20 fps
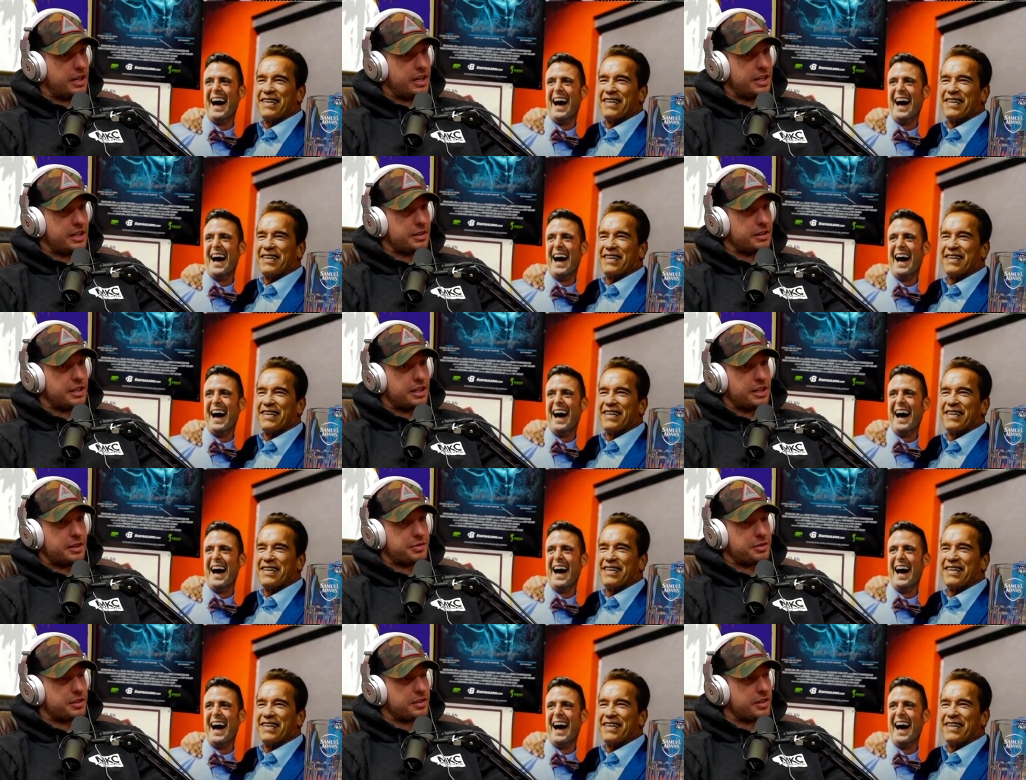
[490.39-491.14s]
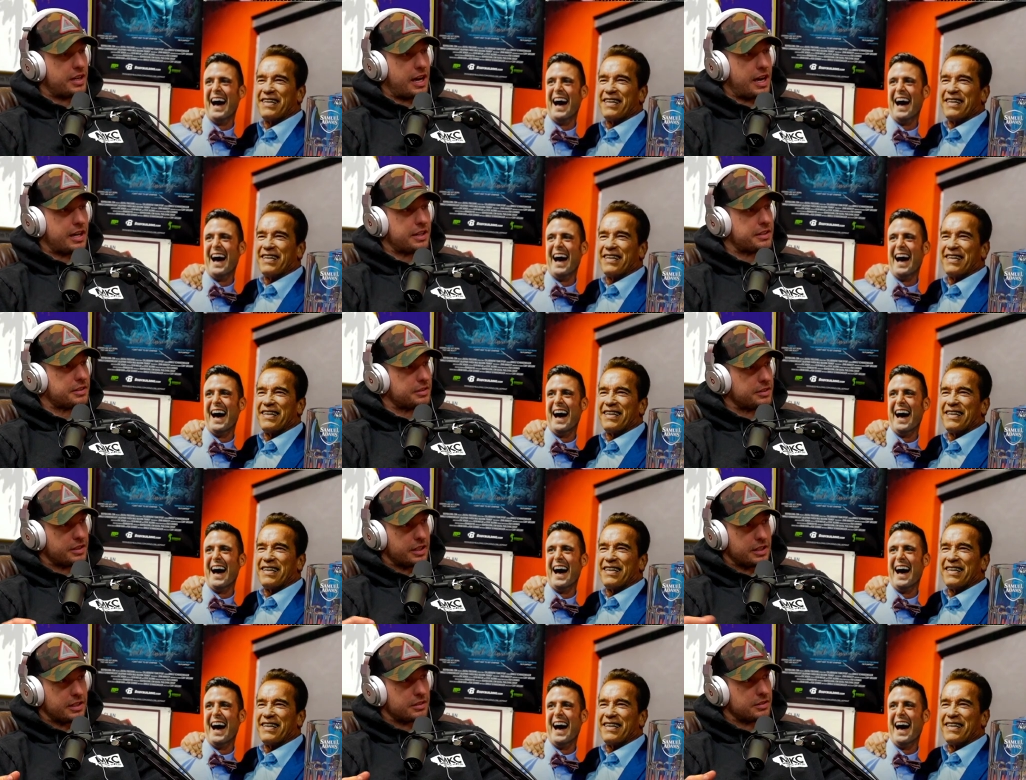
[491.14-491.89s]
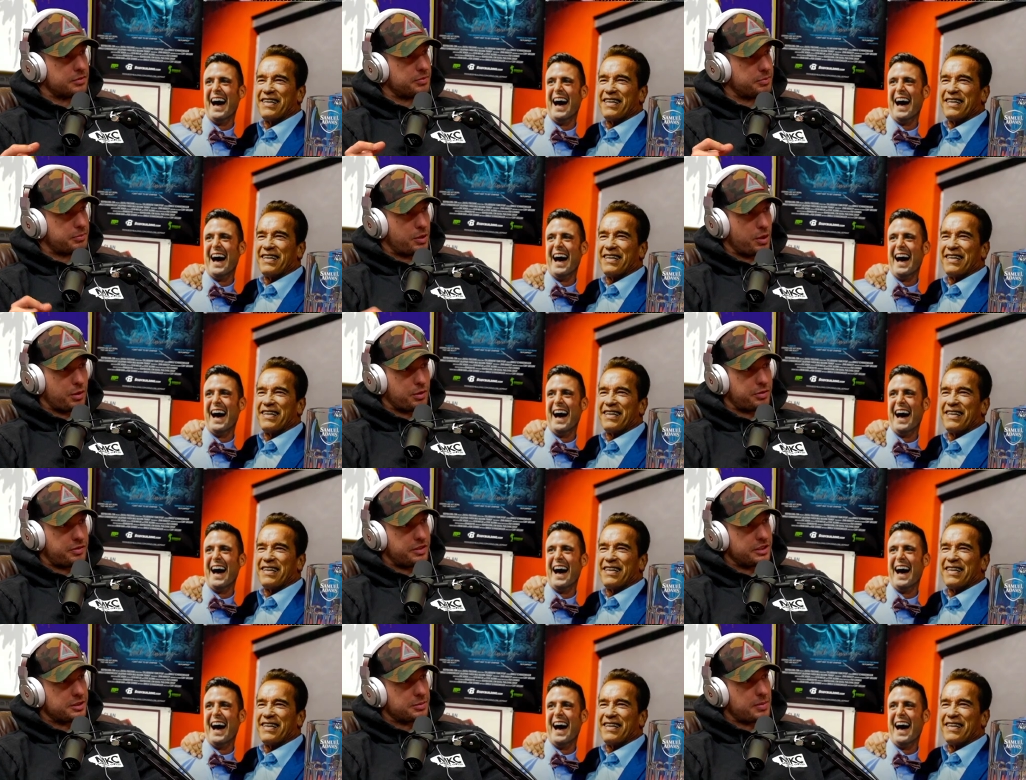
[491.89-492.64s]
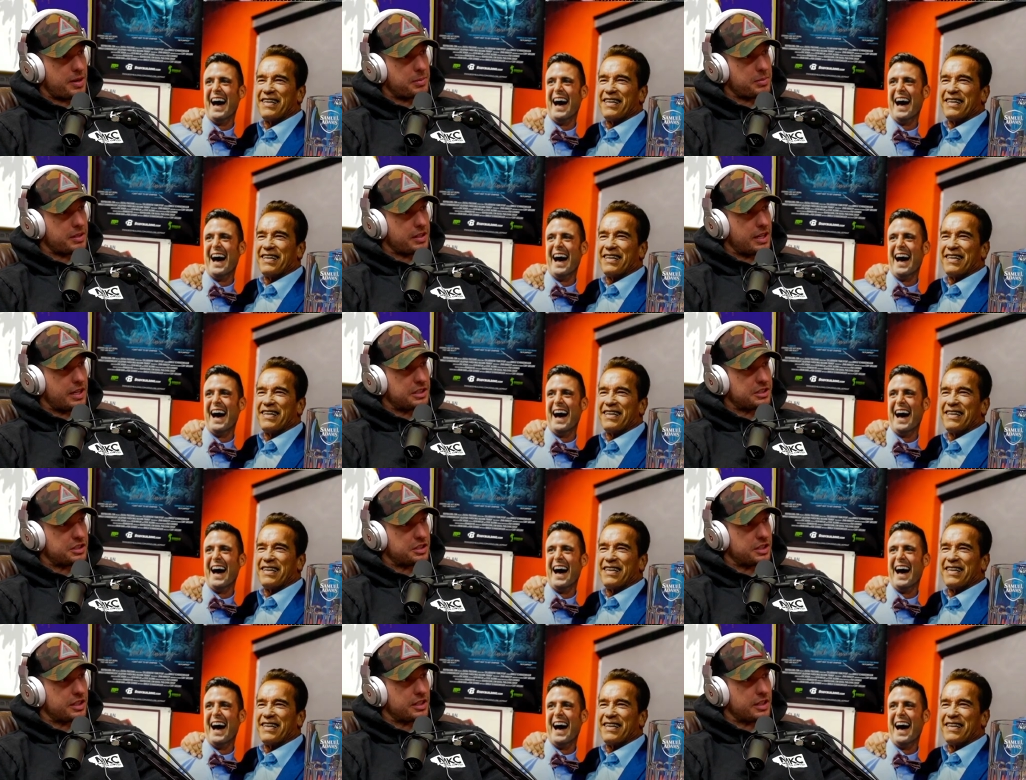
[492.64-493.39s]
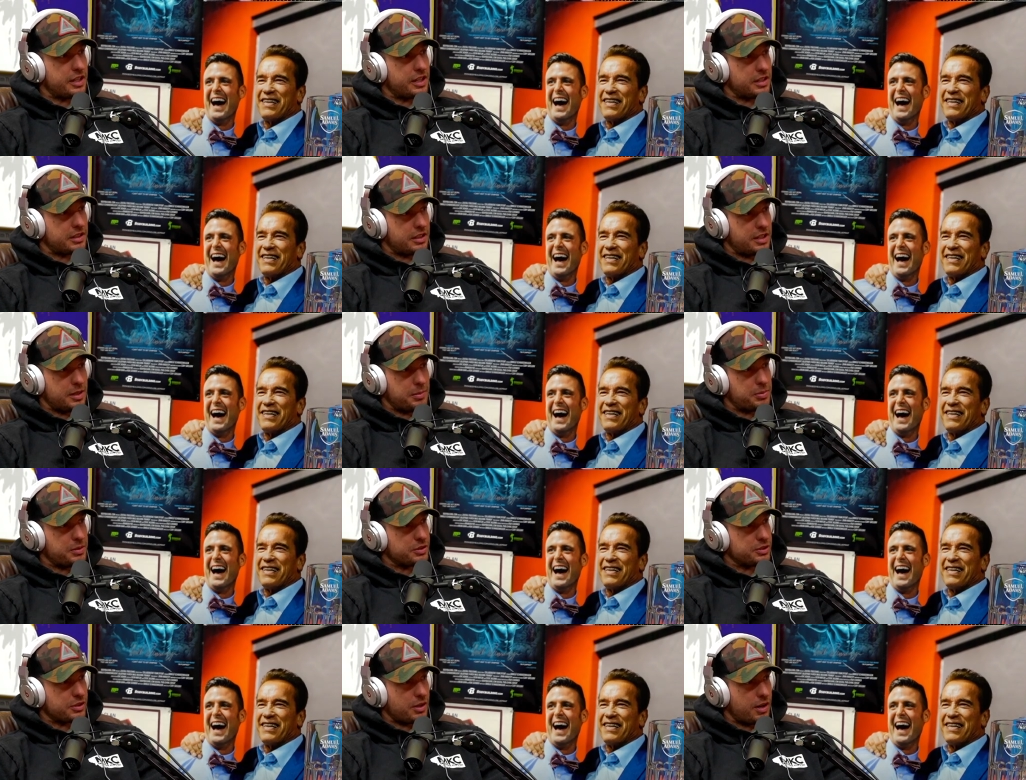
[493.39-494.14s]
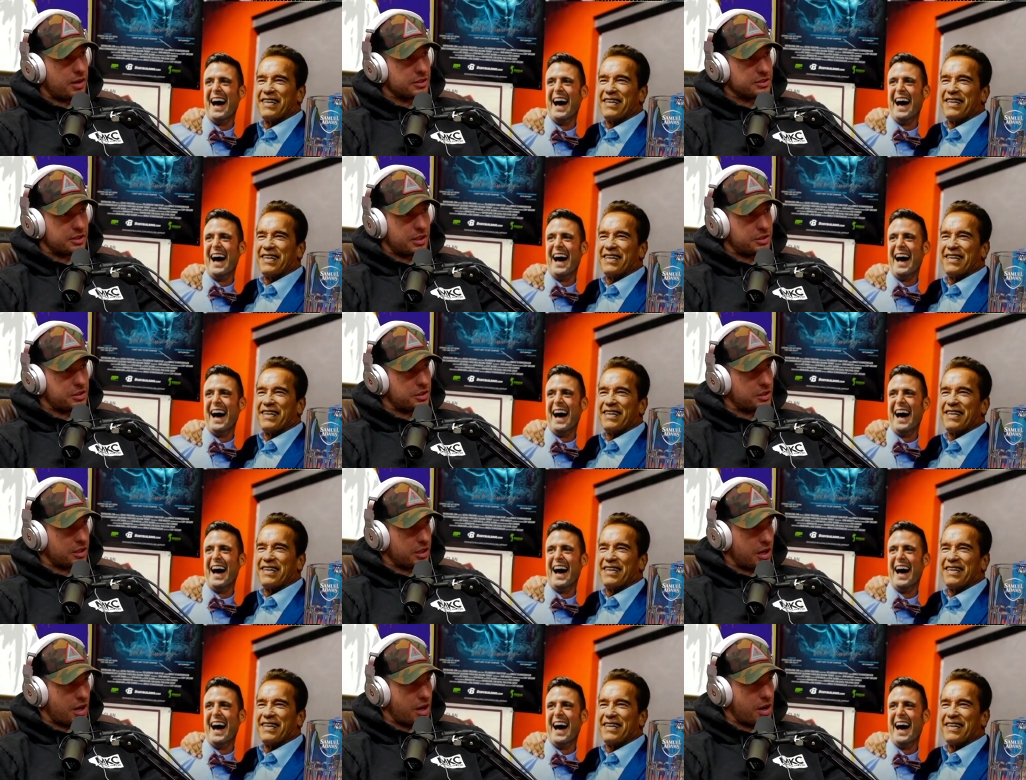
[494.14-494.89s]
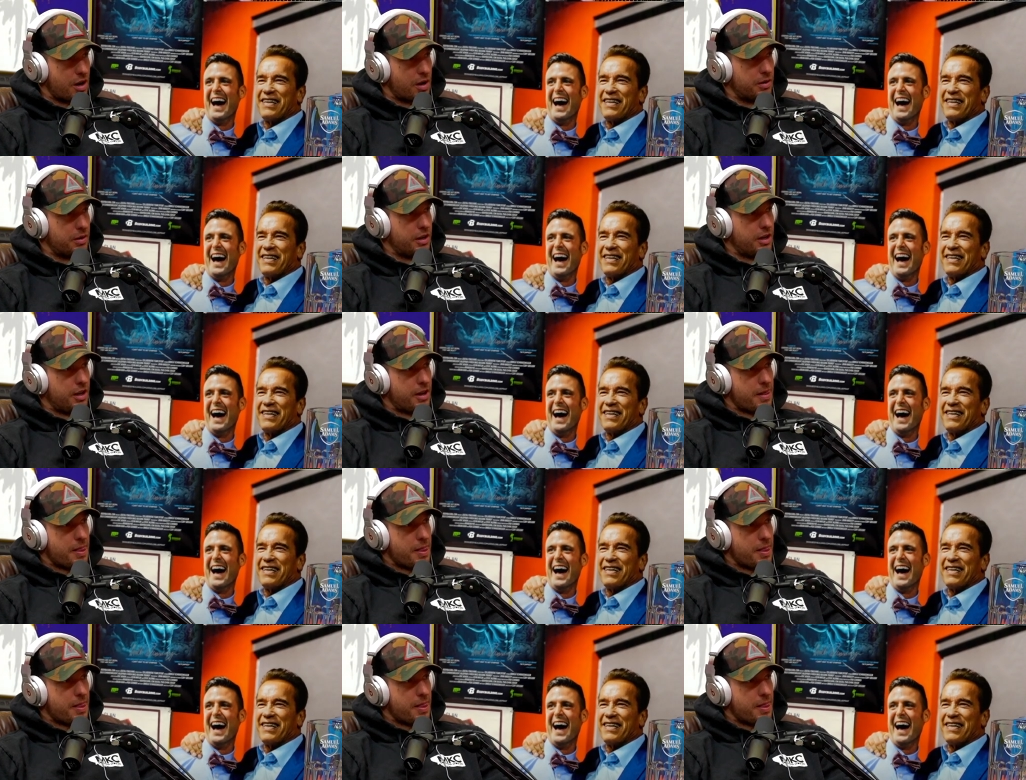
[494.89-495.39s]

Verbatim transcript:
Speaker 1: And, it, and if you're not, like, goldfish memory, that shit, like, keep your scars on you and go.